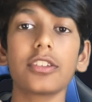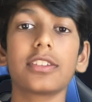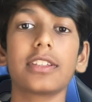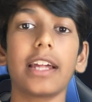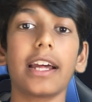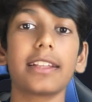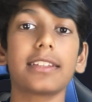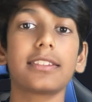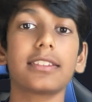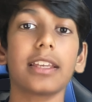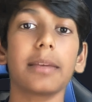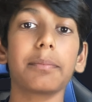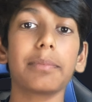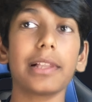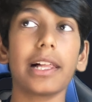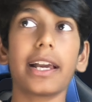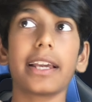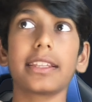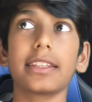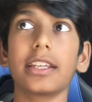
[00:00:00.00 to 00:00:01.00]
that's
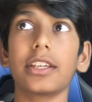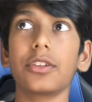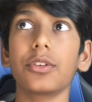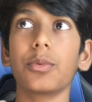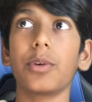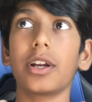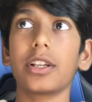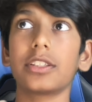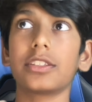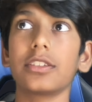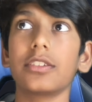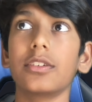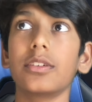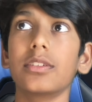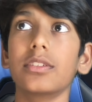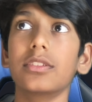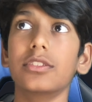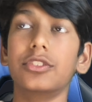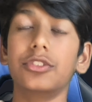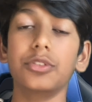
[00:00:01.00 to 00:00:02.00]
implying that you want to
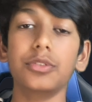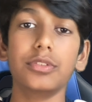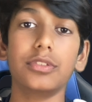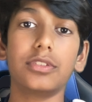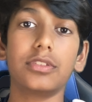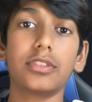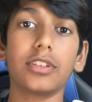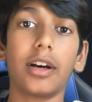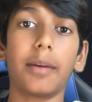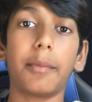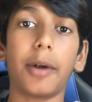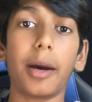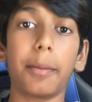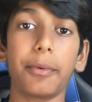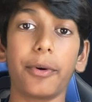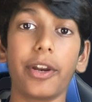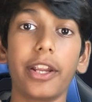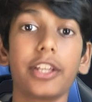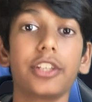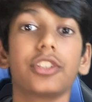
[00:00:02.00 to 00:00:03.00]
do some
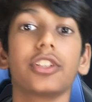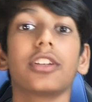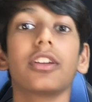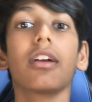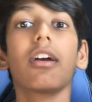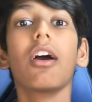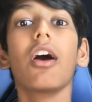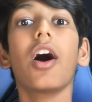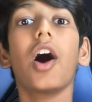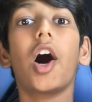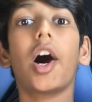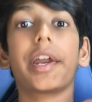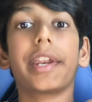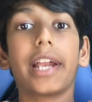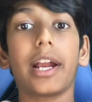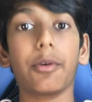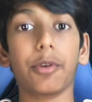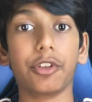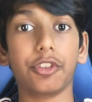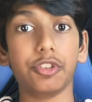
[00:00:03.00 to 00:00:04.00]
operation on
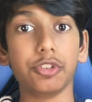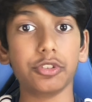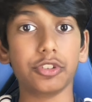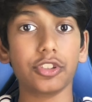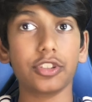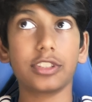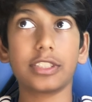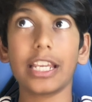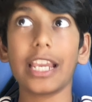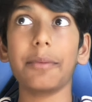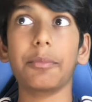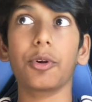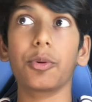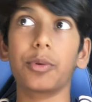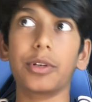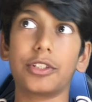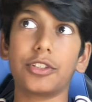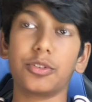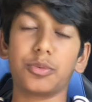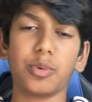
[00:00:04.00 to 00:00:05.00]
our users table,
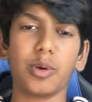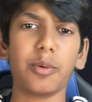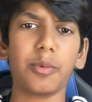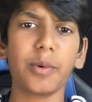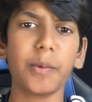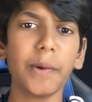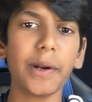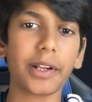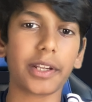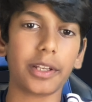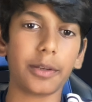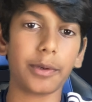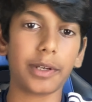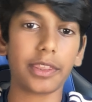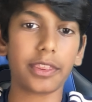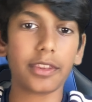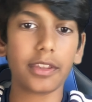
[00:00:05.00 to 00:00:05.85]
which is what we're working with.